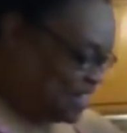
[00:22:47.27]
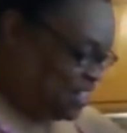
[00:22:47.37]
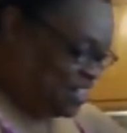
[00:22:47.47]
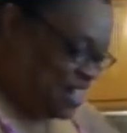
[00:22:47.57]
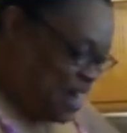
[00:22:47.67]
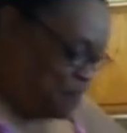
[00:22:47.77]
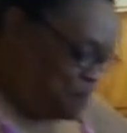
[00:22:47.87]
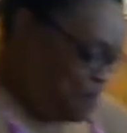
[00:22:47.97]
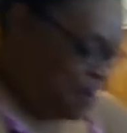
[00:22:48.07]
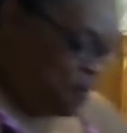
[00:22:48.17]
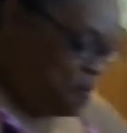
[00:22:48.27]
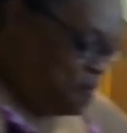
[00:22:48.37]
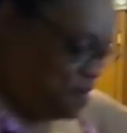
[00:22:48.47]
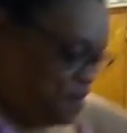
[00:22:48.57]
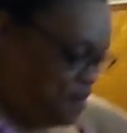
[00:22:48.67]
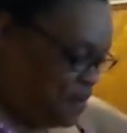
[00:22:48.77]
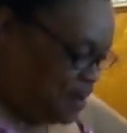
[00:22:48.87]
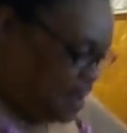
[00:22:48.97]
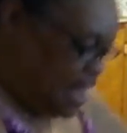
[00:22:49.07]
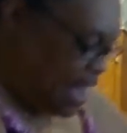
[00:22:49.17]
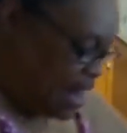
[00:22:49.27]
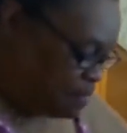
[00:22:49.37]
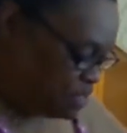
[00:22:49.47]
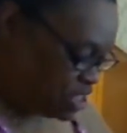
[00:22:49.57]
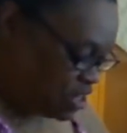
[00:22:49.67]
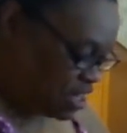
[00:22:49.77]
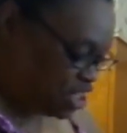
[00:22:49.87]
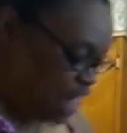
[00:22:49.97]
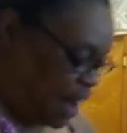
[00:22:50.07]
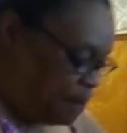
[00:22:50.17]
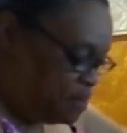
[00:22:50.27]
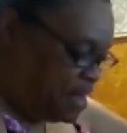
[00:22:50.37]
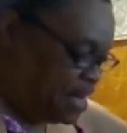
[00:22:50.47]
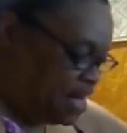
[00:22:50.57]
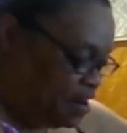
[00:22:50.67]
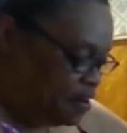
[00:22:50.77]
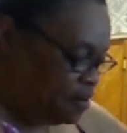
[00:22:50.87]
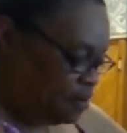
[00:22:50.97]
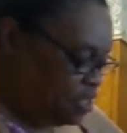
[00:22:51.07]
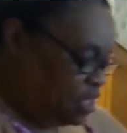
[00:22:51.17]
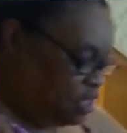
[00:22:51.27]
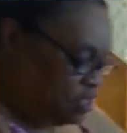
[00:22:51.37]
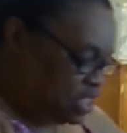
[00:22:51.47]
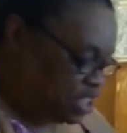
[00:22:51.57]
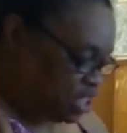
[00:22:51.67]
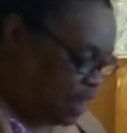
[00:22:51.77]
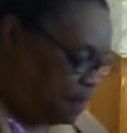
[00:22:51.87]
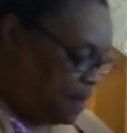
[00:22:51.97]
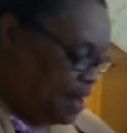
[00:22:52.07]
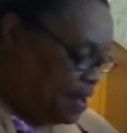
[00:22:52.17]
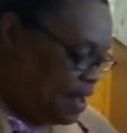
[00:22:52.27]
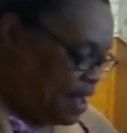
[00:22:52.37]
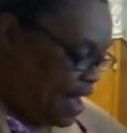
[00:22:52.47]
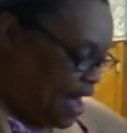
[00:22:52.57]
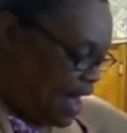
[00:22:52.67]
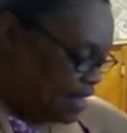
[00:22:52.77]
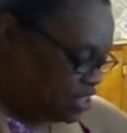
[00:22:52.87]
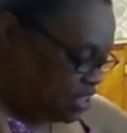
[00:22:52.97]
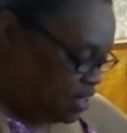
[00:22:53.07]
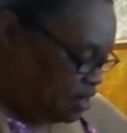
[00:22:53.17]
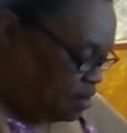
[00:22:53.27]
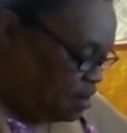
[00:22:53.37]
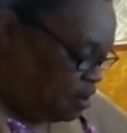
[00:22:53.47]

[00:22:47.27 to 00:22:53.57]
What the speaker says: It just got real. And I'm just gonna chop them in here. Use the chopping action,